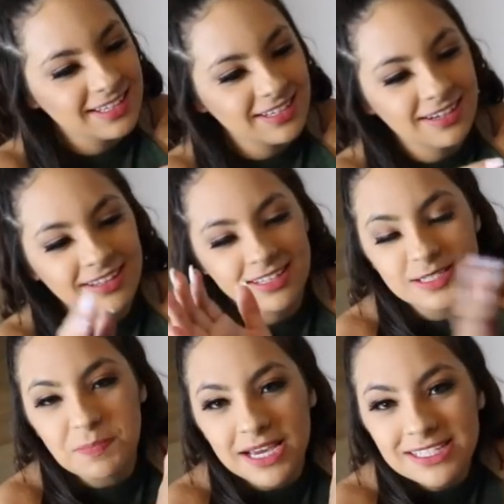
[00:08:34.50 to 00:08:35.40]
These are the
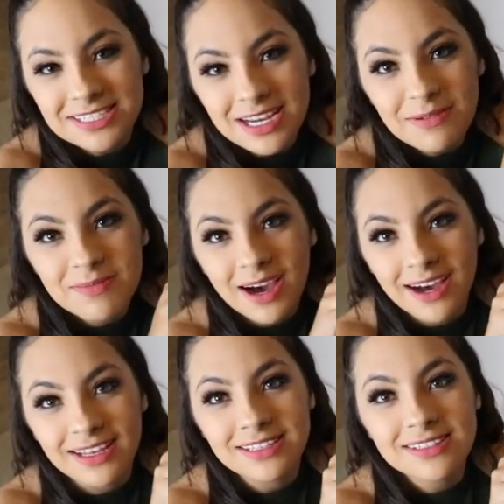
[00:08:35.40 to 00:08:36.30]
Space Jam
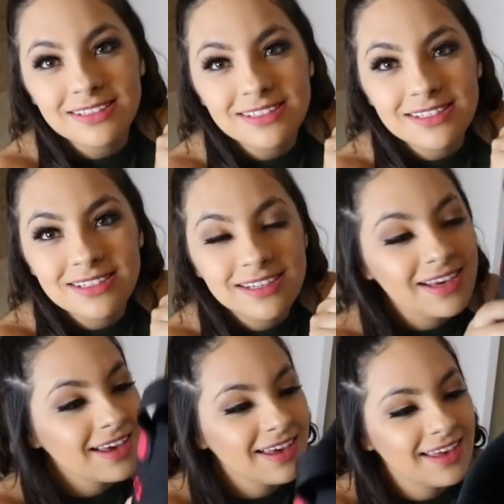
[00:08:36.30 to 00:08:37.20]
9 Mm
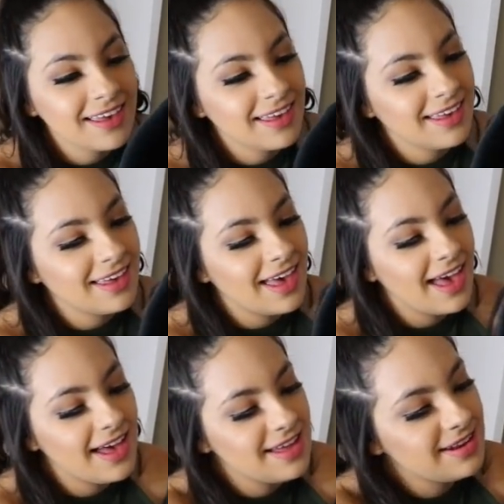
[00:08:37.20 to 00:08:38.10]
-hmm.
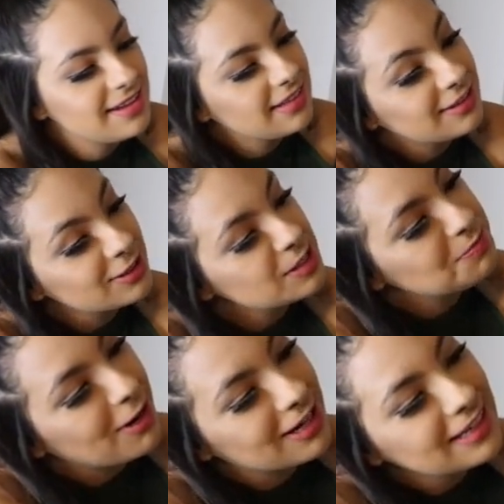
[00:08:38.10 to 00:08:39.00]
And they're
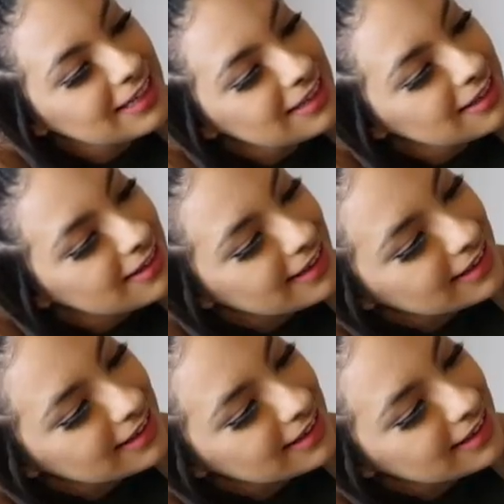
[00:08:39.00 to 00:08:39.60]
sparkly, and